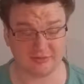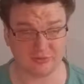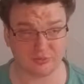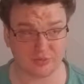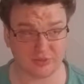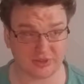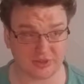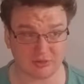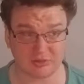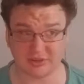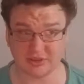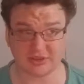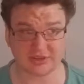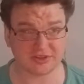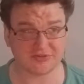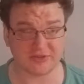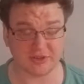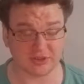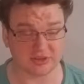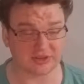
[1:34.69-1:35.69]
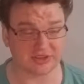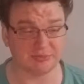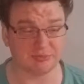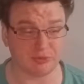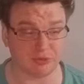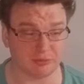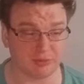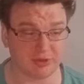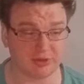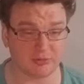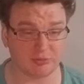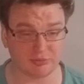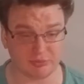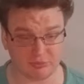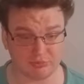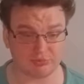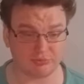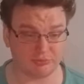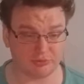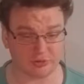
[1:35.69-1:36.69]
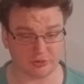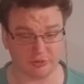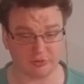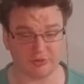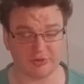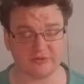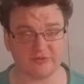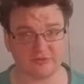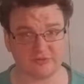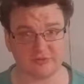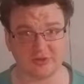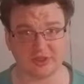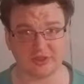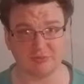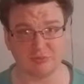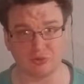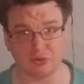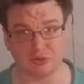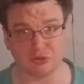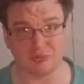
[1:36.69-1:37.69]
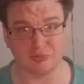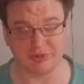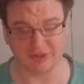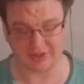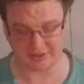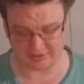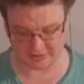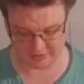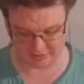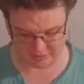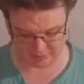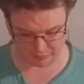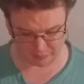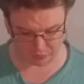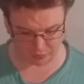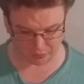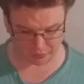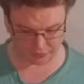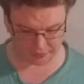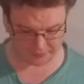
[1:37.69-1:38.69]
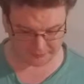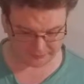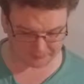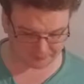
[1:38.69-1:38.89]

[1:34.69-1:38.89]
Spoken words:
Without it, it's fairly simple, but you know, it's get more complicated the more